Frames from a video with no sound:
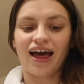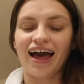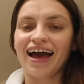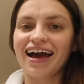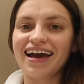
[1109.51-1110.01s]

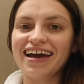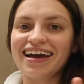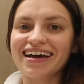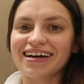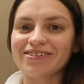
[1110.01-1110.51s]

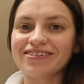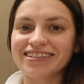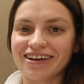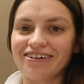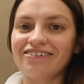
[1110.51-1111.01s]
I am
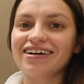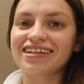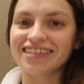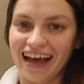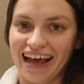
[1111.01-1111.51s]
so
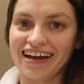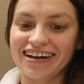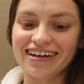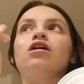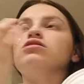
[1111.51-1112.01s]

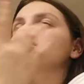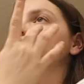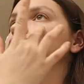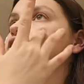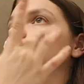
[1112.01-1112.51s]
tired. I also have
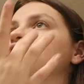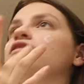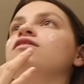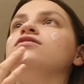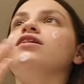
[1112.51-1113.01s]
been standing
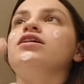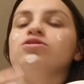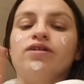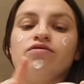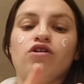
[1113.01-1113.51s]
all day because
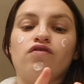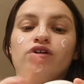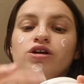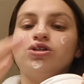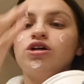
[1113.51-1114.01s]
we have no
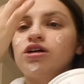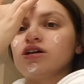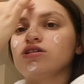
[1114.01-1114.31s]
furniture.